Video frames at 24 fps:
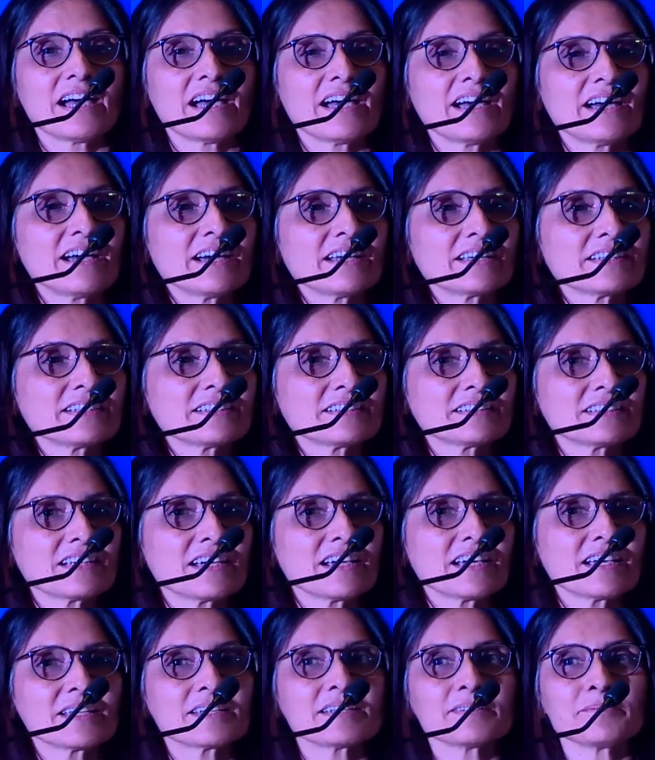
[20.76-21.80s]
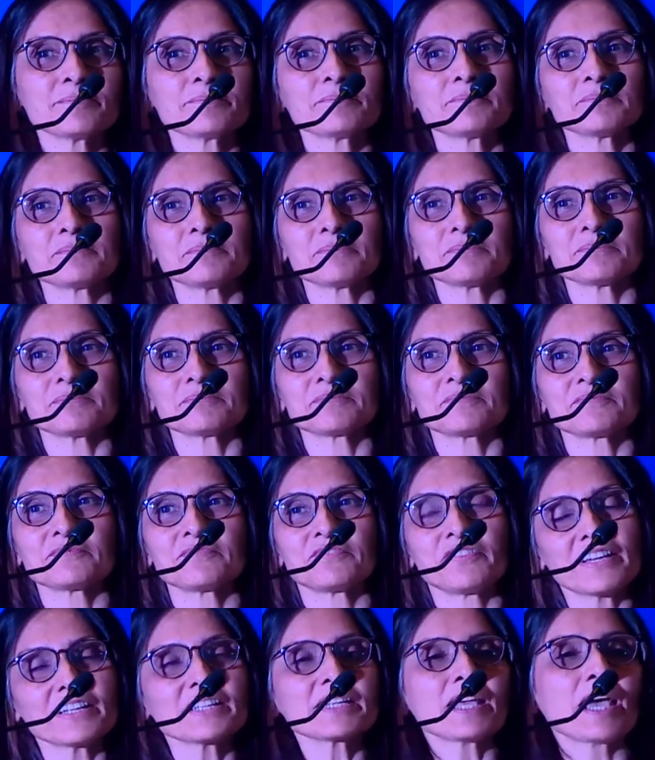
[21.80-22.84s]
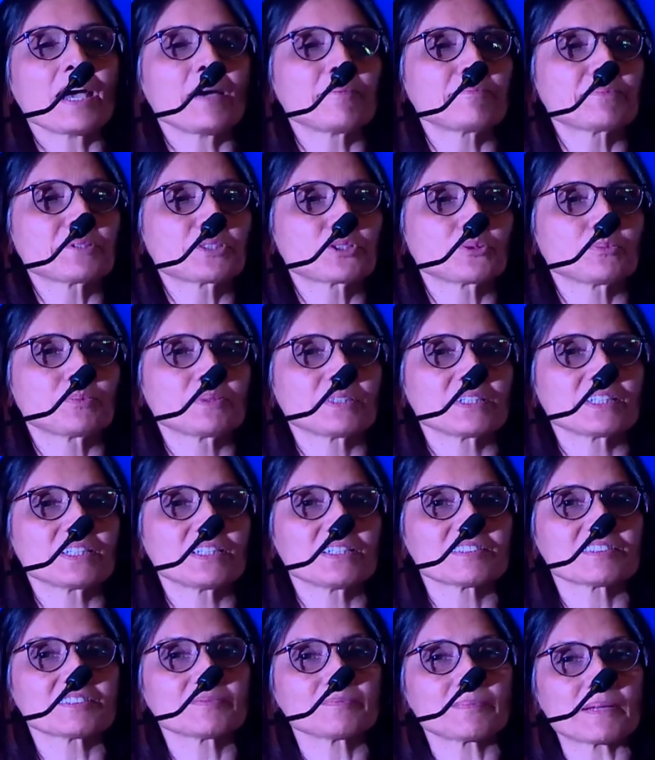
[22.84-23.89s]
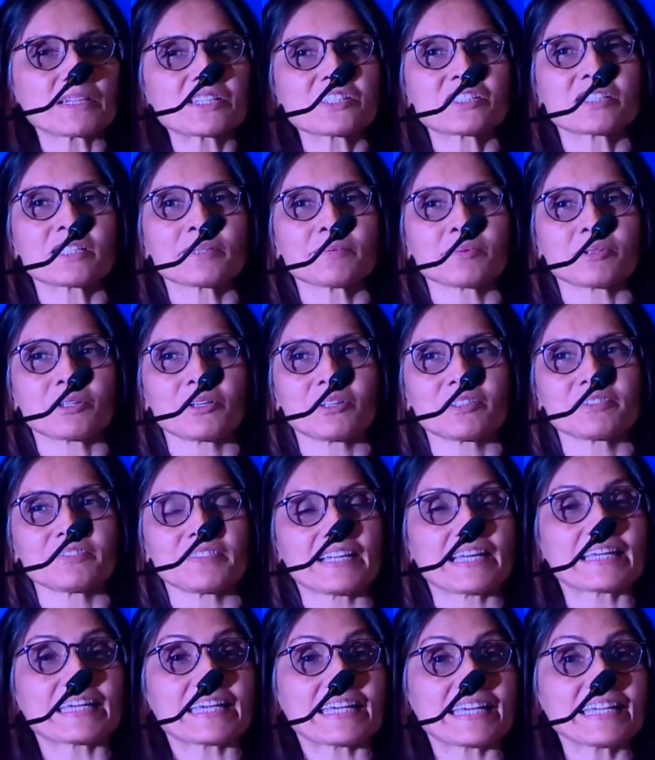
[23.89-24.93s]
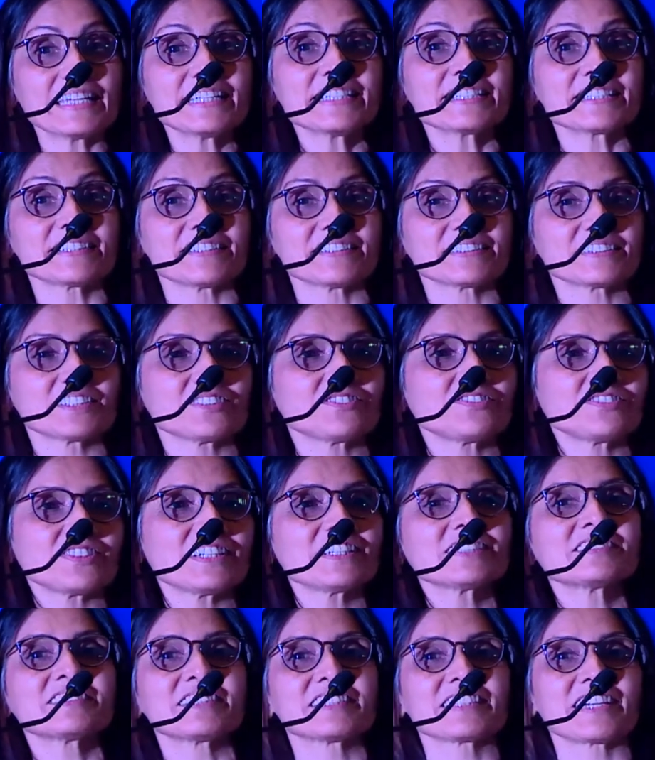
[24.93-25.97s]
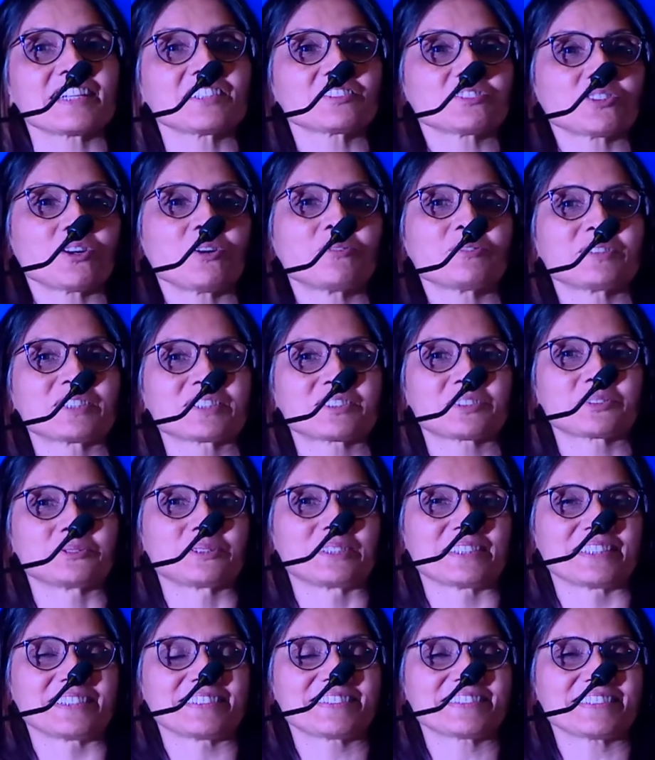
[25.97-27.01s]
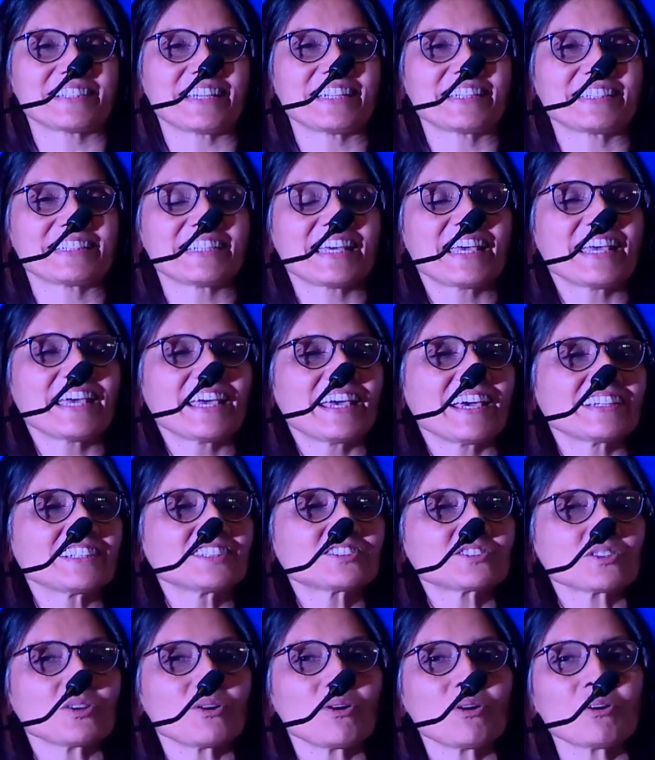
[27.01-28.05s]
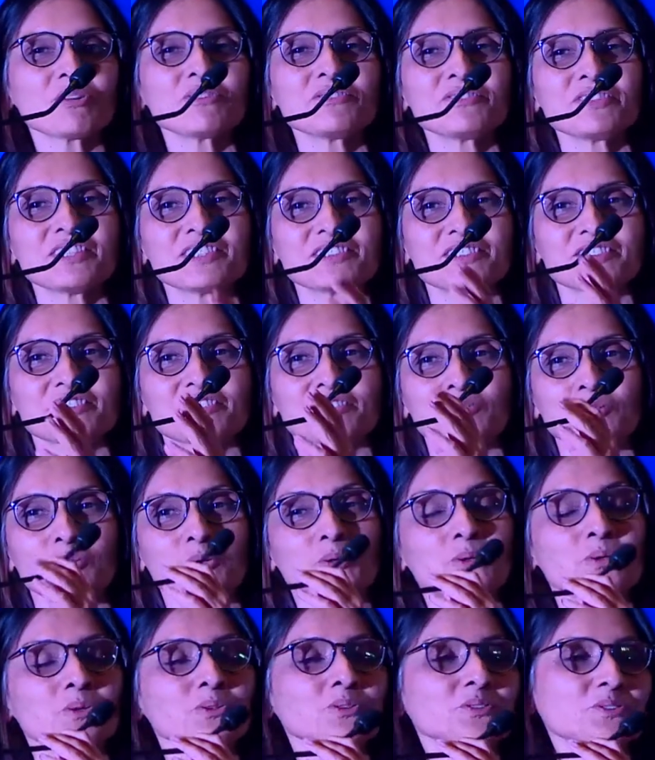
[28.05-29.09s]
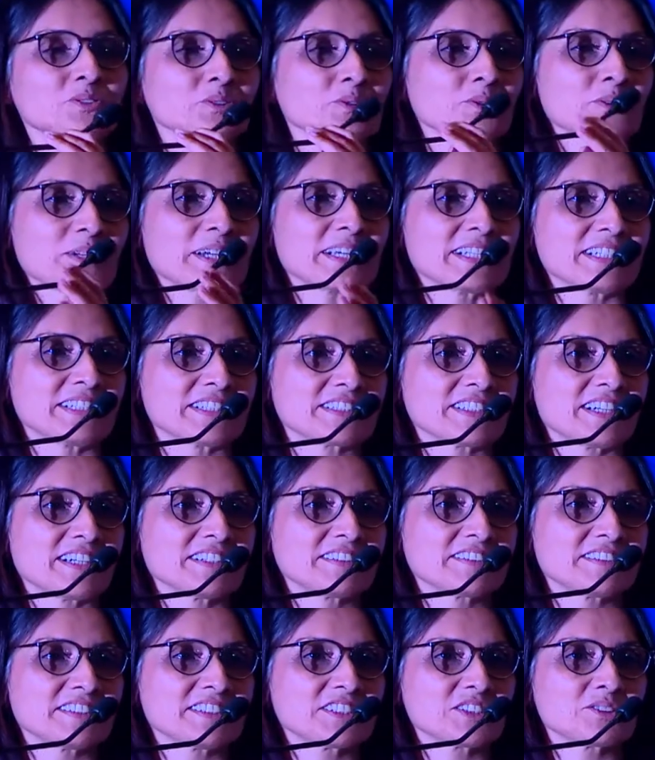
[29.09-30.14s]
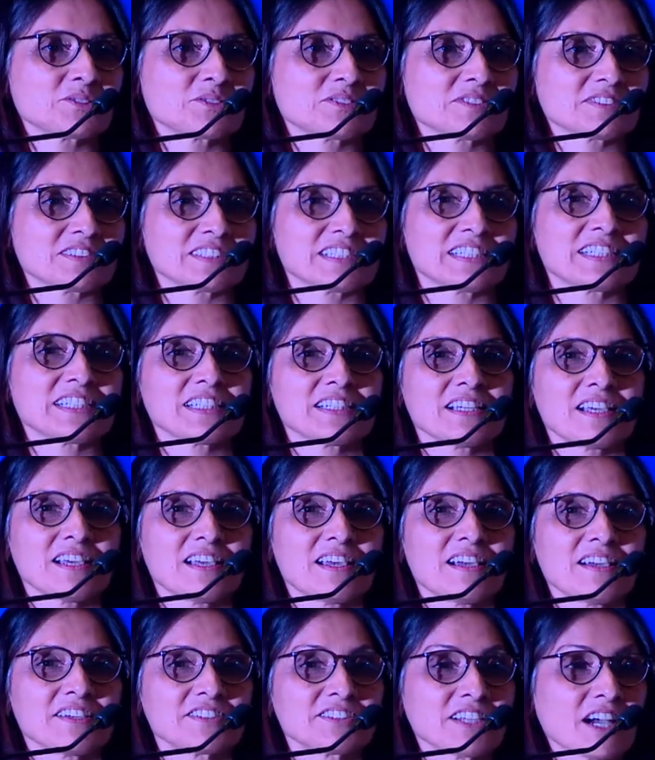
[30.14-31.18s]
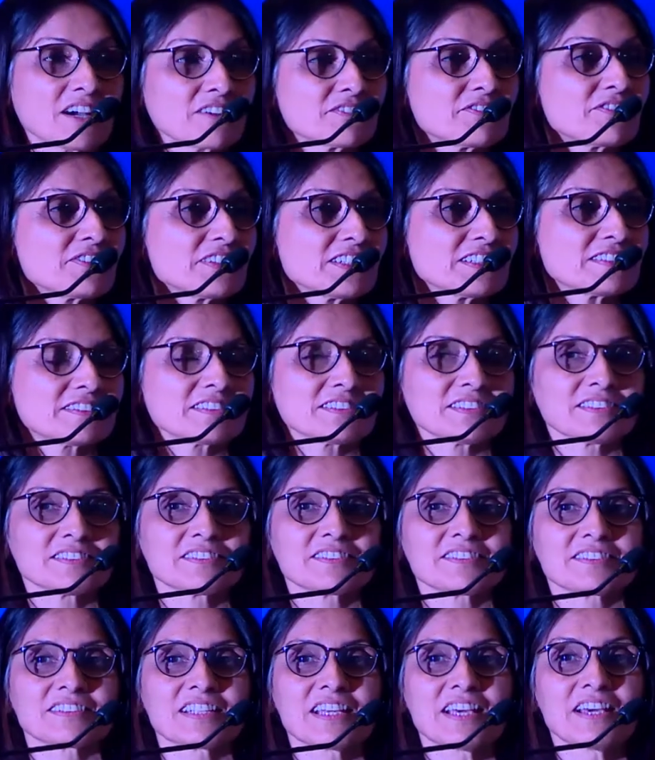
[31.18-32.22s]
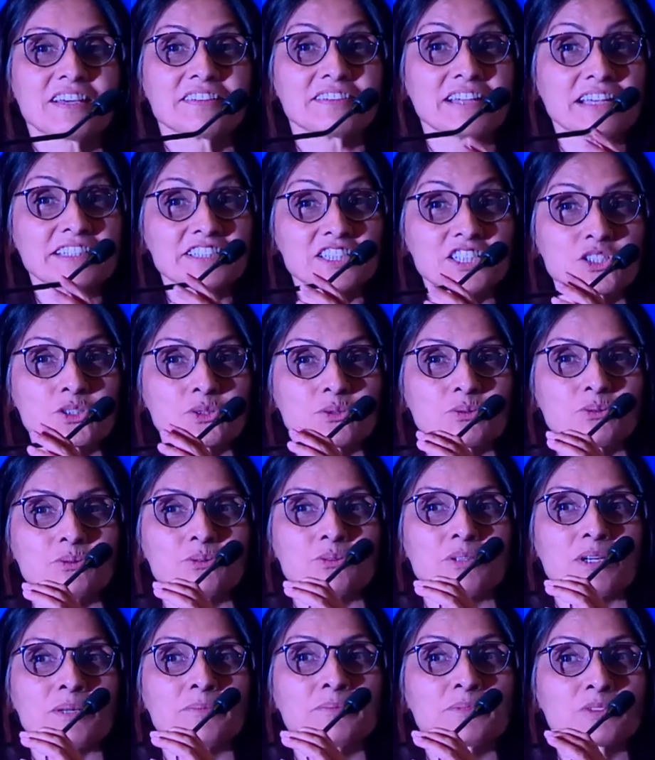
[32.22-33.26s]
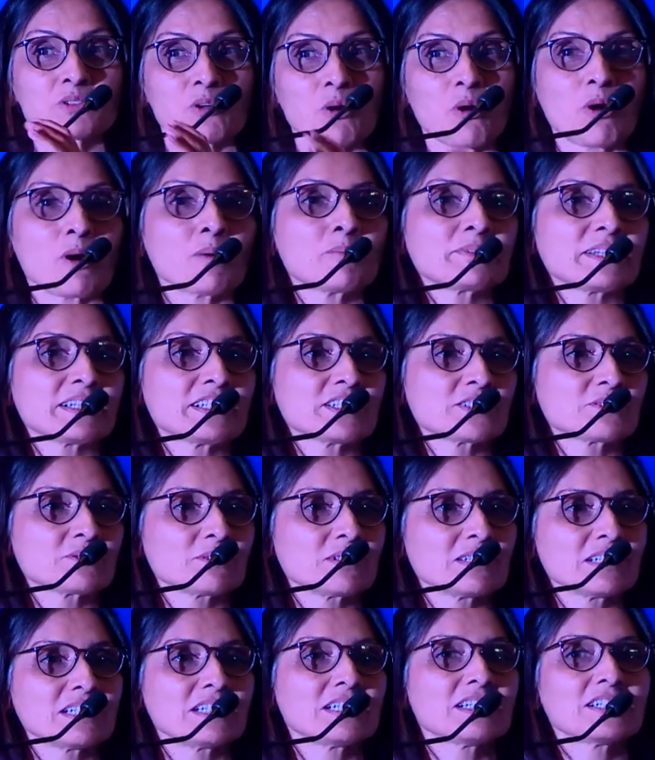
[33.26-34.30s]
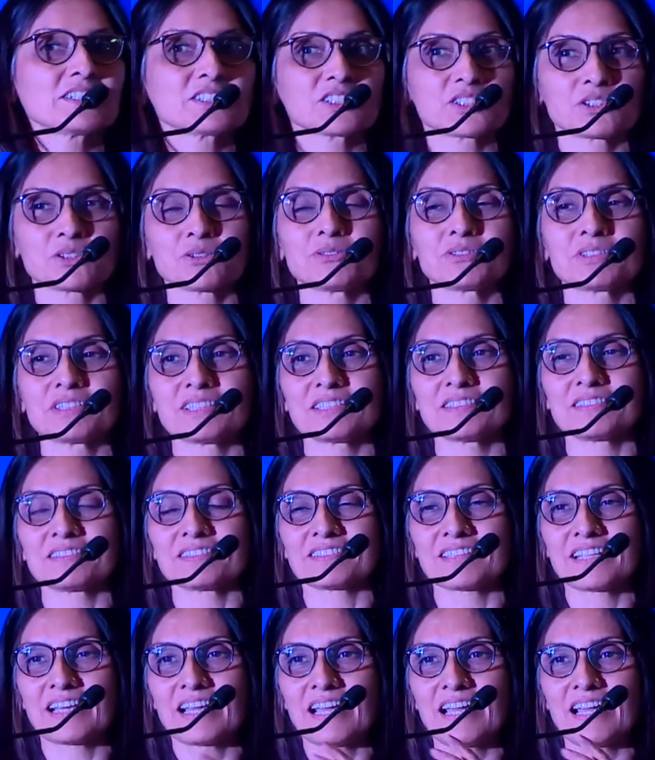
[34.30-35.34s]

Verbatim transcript: And I'm very happy to be here, especially because when I entered, the first thing I saw were students. And, and it's always so, so energizing to see young faces ready to absorb, ready to learn, curious.